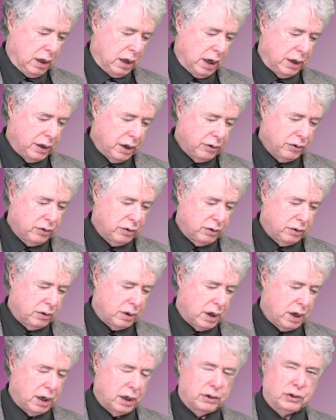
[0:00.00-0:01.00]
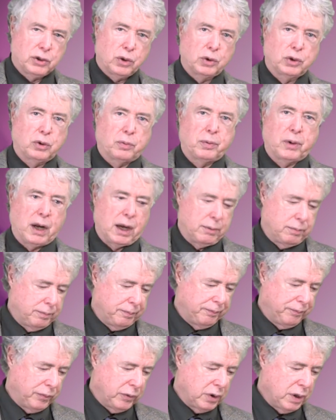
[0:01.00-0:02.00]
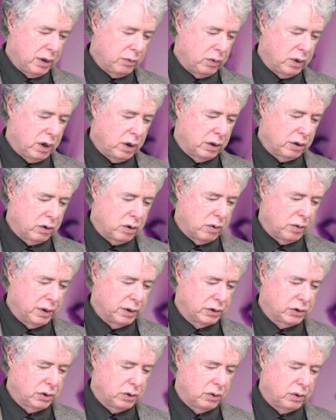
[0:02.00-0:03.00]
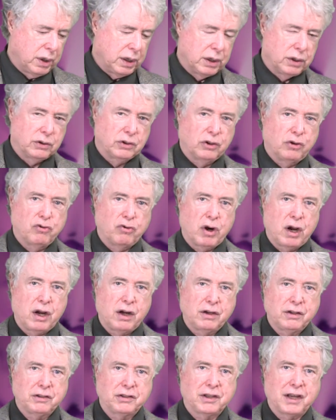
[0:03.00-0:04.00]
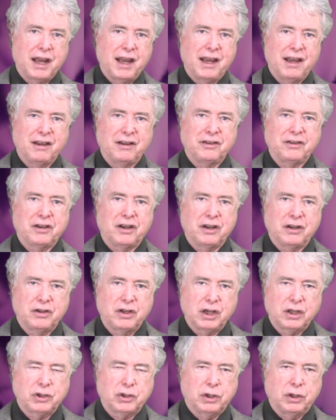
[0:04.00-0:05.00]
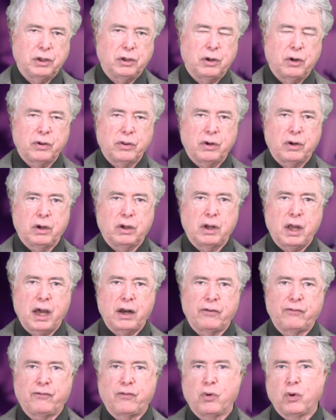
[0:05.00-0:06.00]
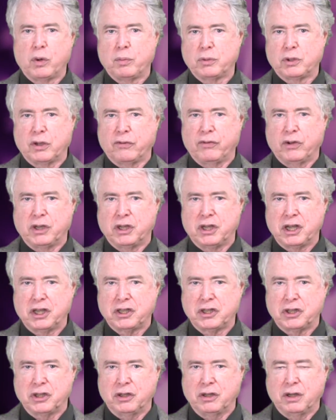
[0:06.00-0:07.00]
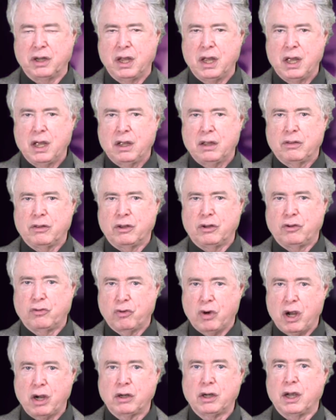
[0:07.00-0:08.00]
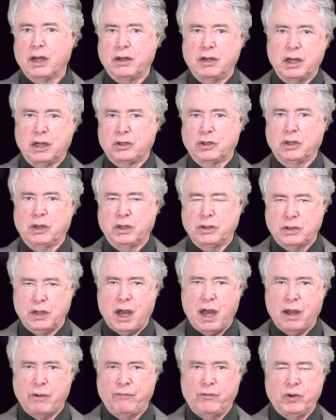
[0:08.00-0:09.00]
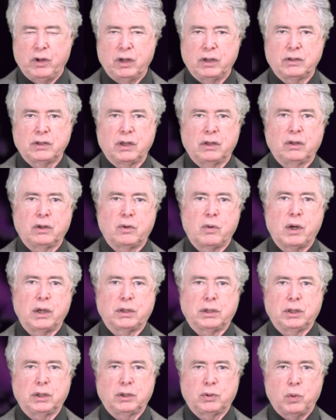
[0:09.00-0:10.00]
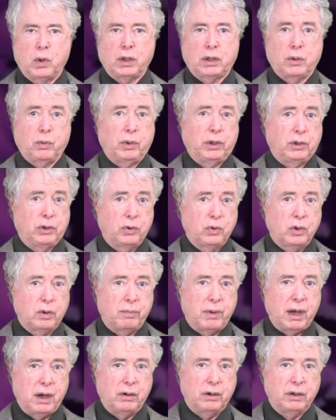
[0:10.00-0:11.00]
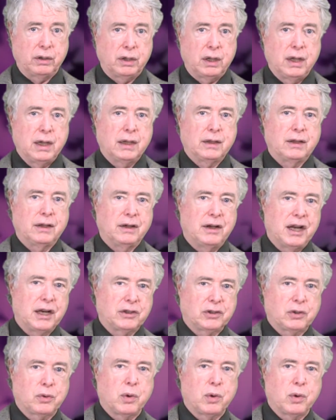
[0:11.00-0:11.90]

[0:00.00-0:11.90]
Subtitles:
Another social problem that we ought to go into is drugs and addiction. You know, there are a lot of forms of addiction. The drug addiction is obvious, and the question is, what can we do about it? The next